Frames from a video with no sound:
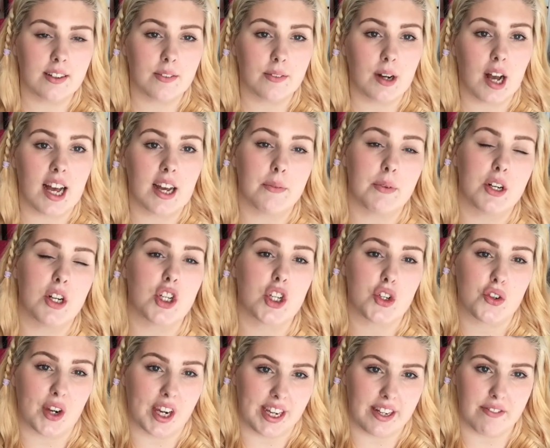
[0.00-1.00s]
well, I want to
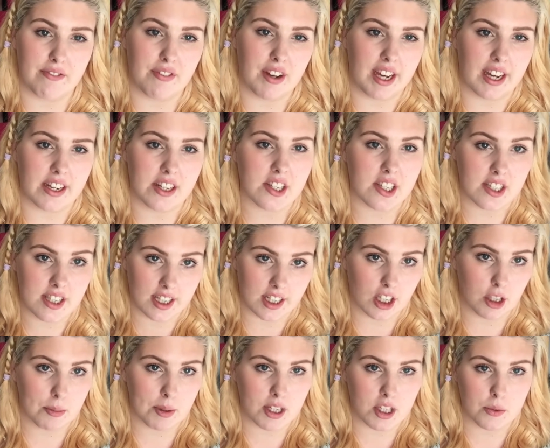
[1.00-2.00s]
train first and then
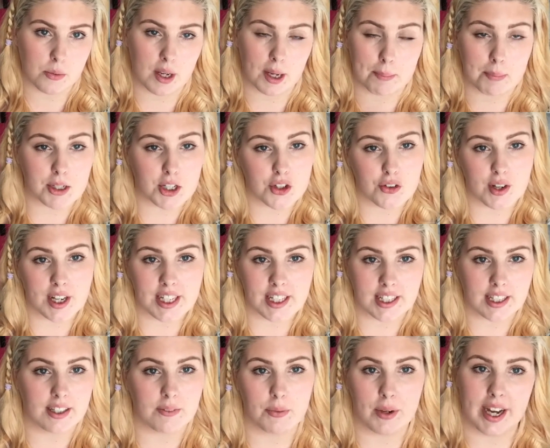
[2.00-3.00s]
go back to work, but
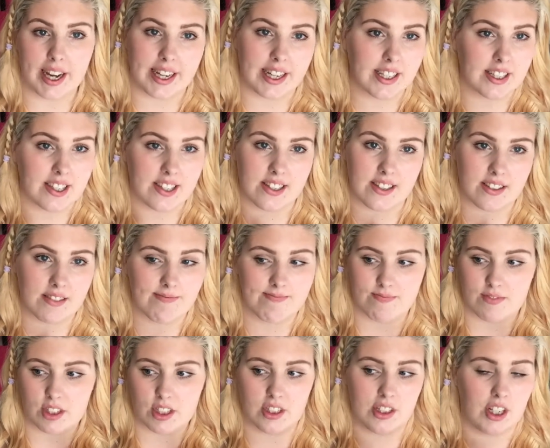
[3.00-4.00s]
training and work are this,
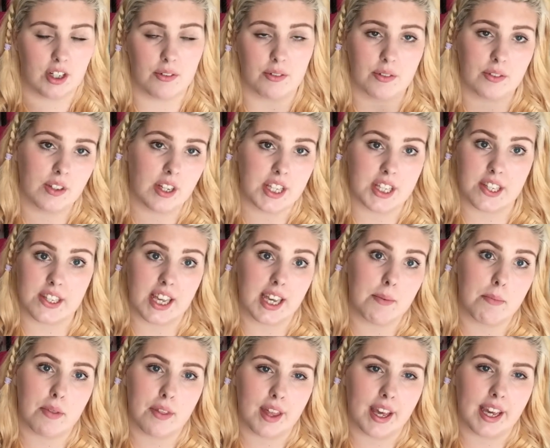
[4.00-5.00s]
you know, are the
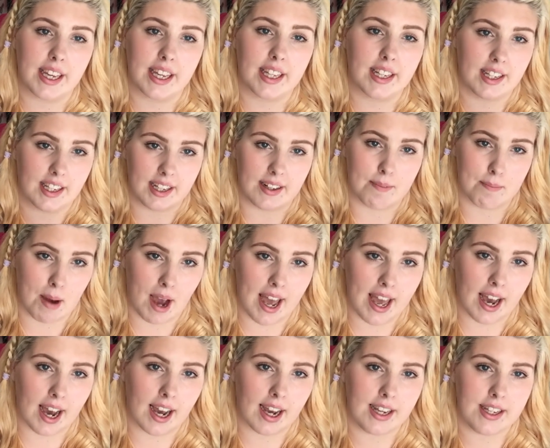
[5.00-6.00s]
same thing in
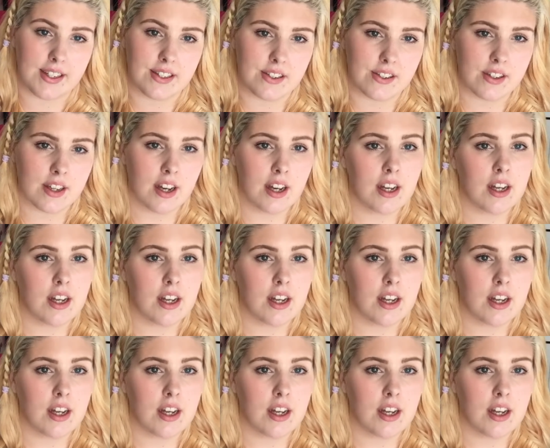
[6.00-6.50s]
my eyes.